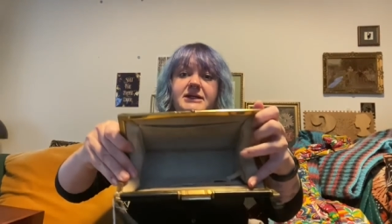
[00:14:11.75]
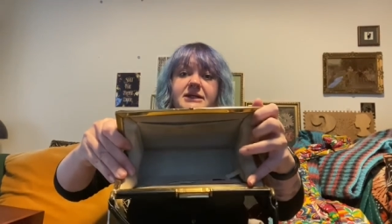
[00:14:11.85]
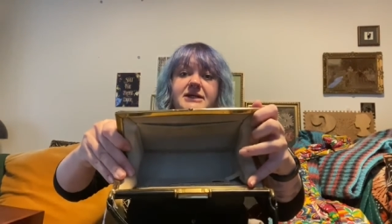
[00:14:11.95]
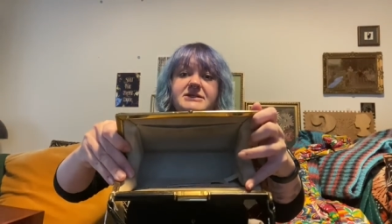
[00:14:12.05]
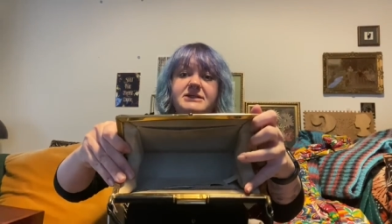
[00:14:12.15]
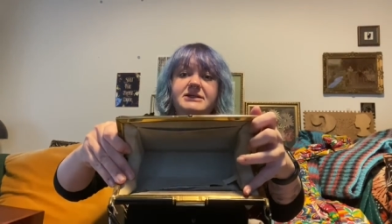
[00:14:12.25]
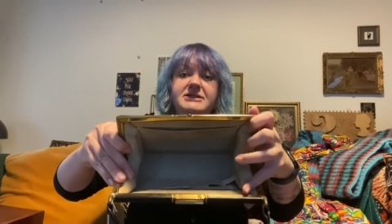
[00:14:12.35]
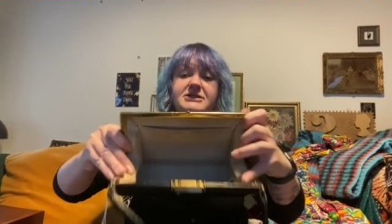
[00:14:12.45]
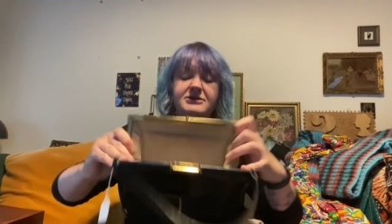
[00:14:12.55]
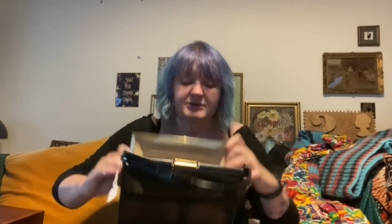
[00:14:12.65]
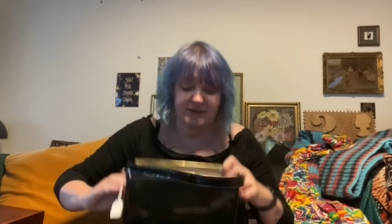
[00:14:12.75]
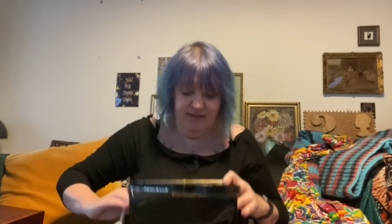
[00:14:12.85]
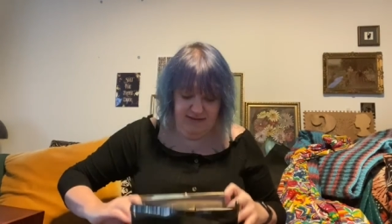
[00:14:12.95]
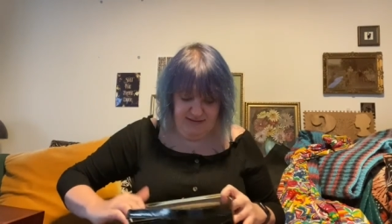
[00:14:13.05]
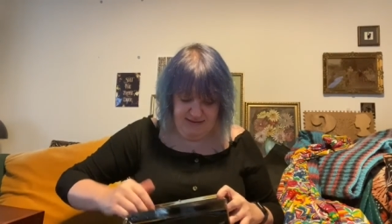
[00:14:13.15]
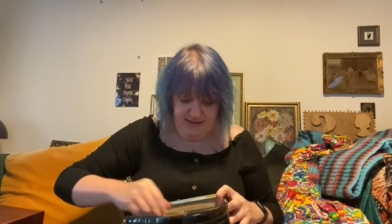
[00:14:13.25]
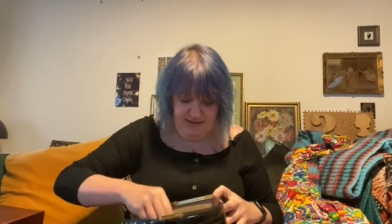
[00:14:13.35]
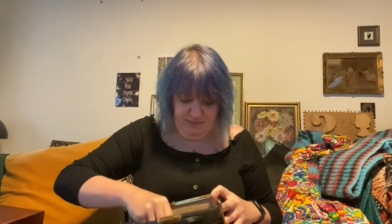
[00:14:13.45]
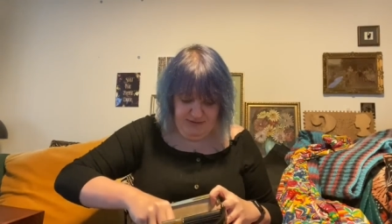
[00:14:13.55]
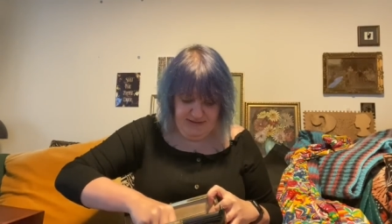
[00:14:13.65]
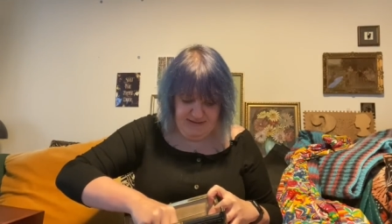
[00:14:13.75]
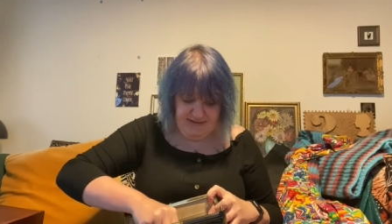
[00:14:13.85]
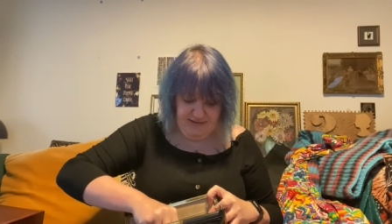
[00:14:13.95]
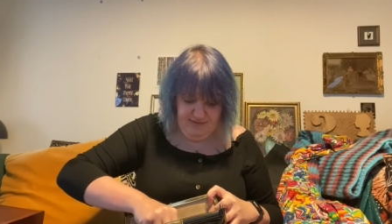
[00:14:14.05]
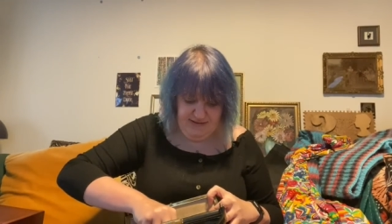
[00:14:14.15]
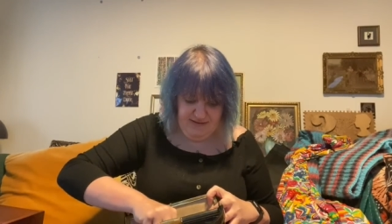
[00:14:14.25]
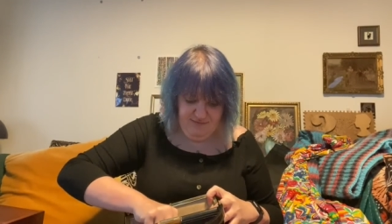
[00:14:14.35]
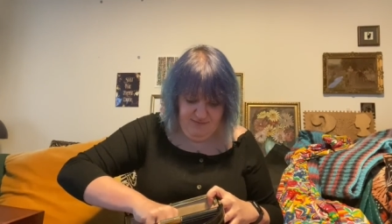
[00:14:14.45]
Nice condition on the inside. Plus it's got its